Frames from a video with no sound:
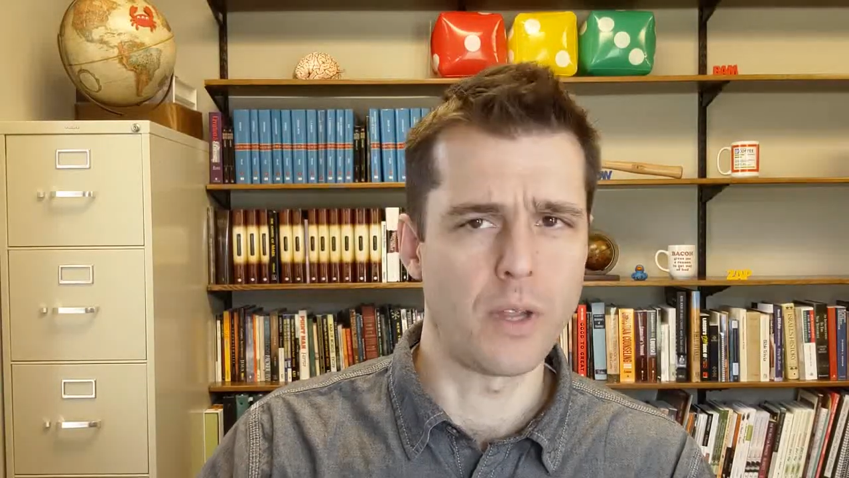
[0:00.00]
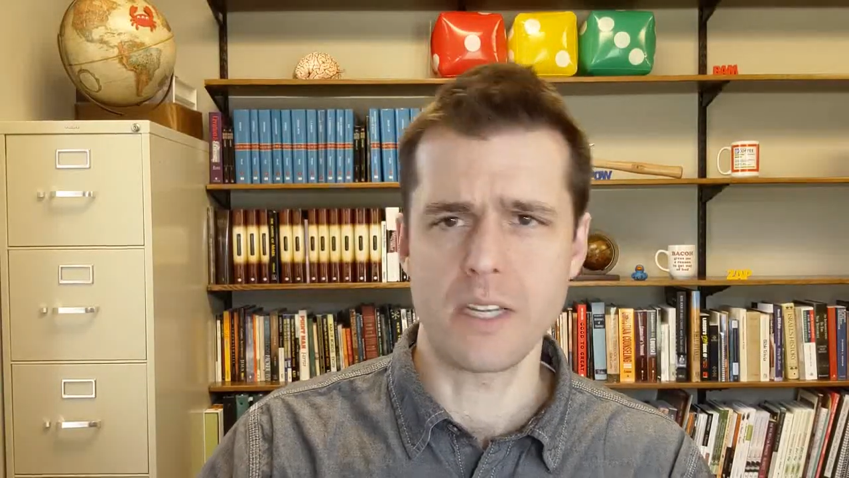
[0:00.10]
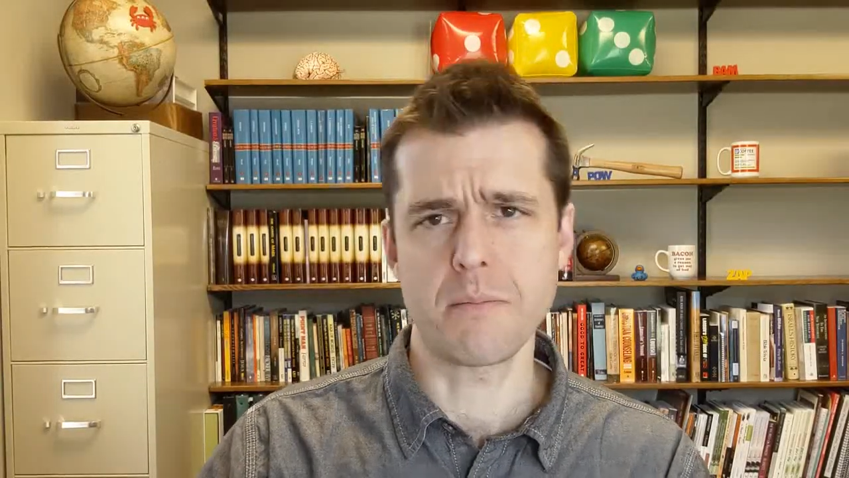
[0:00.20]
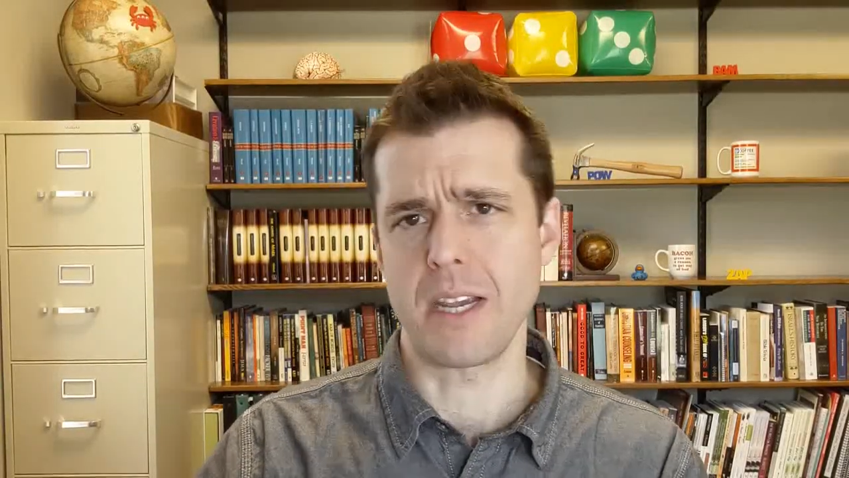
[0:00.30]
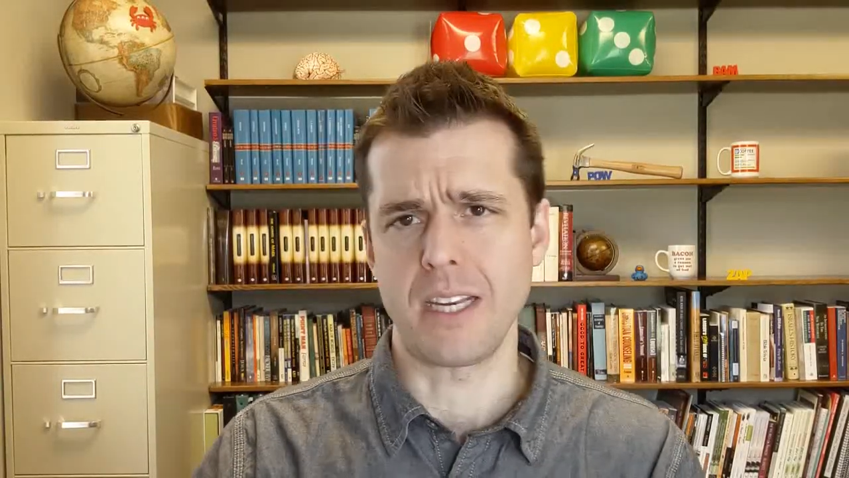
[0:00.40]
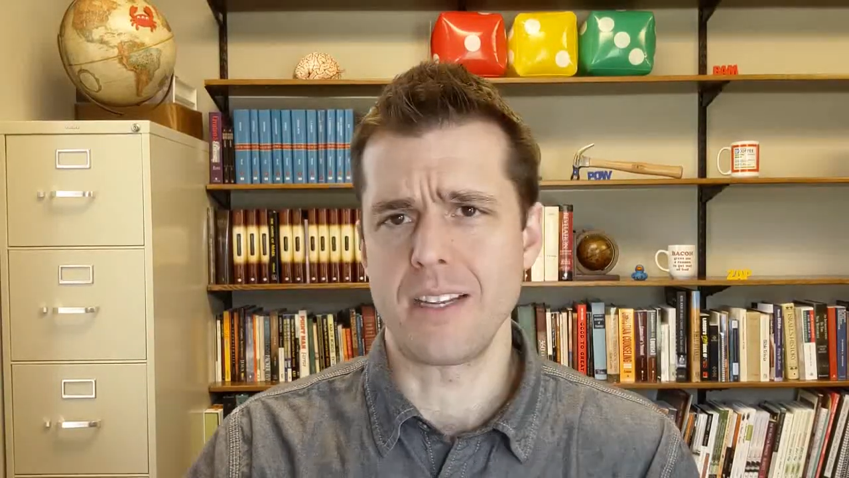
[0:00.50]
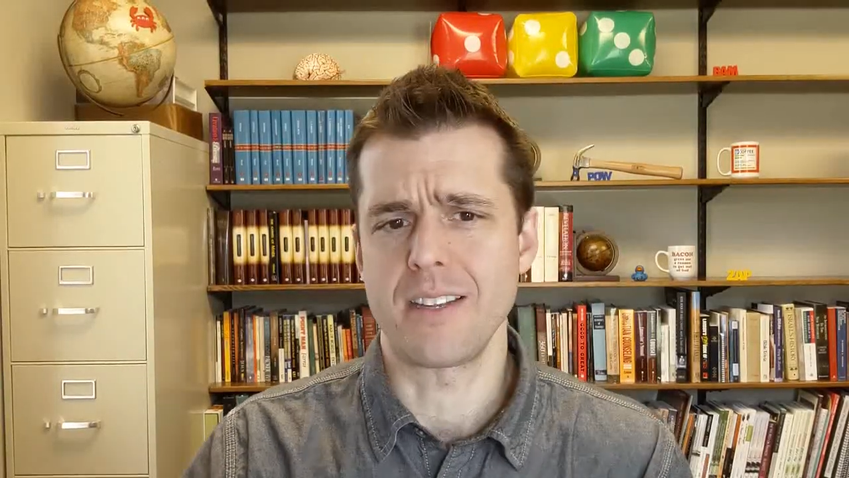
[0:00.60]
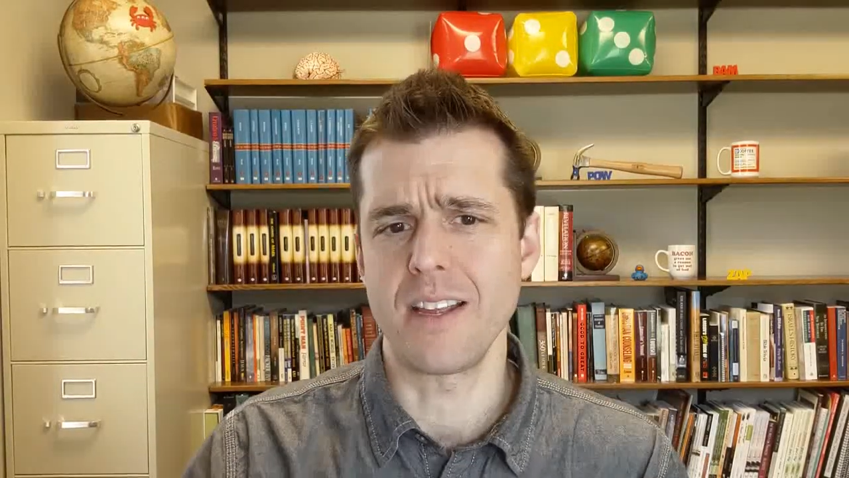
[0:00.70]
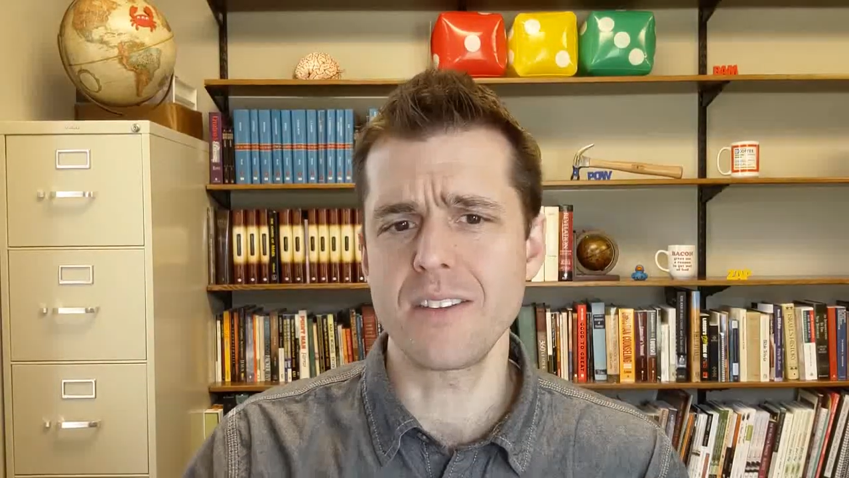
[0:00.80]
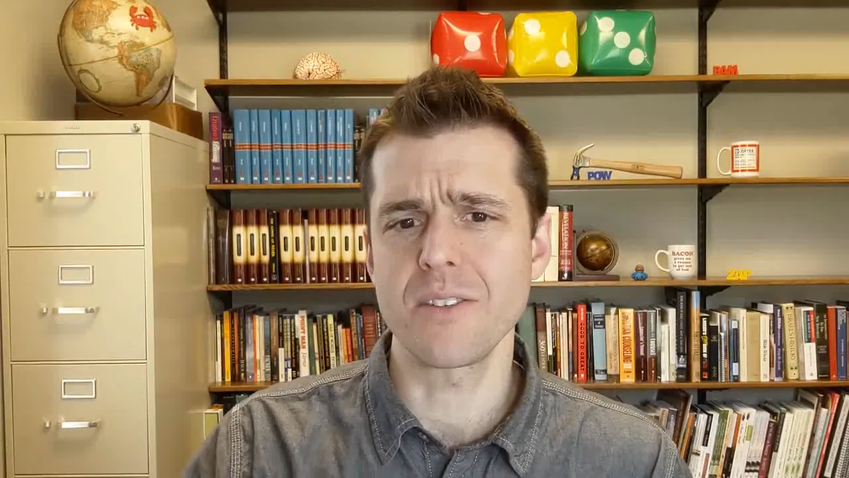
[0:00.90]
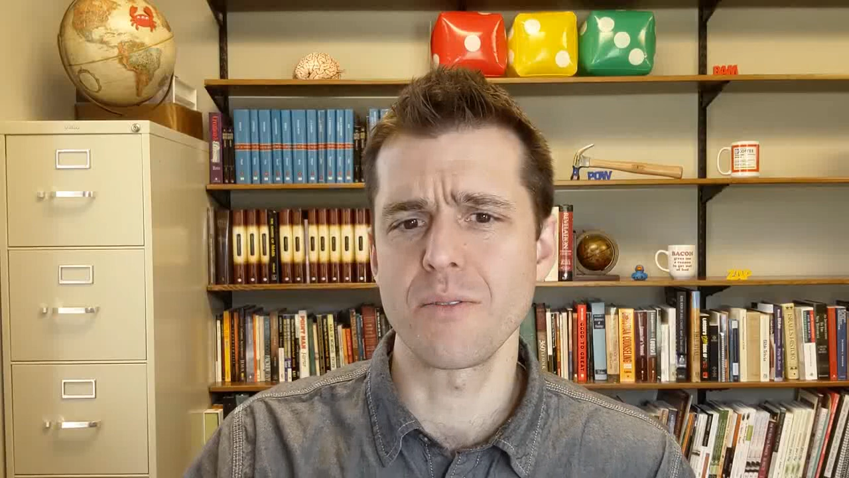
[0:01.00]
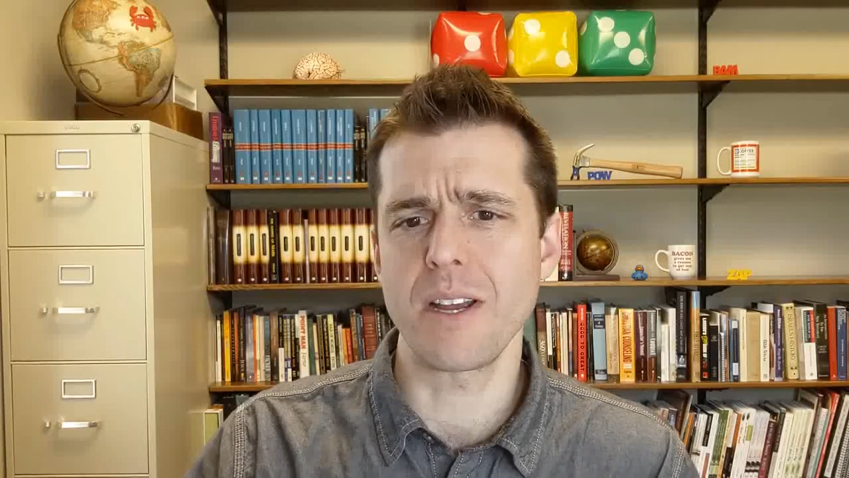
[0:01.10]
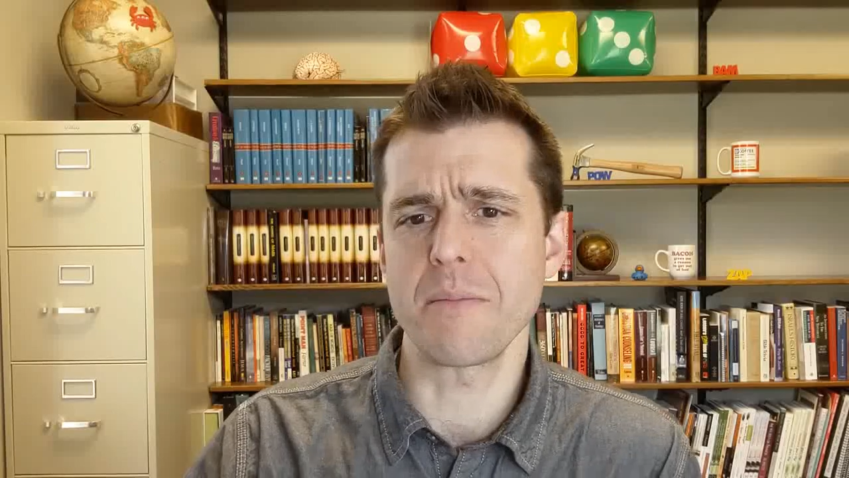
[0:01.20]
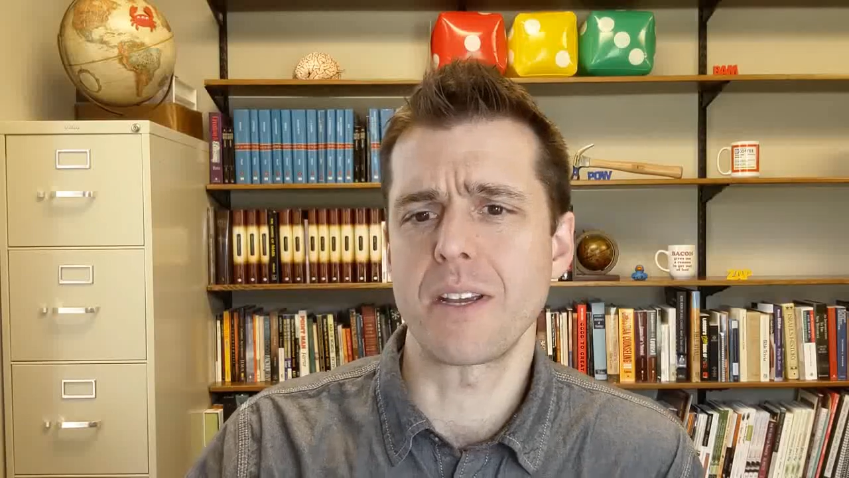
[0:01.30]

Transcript: Well, that doesn't make any sense, right?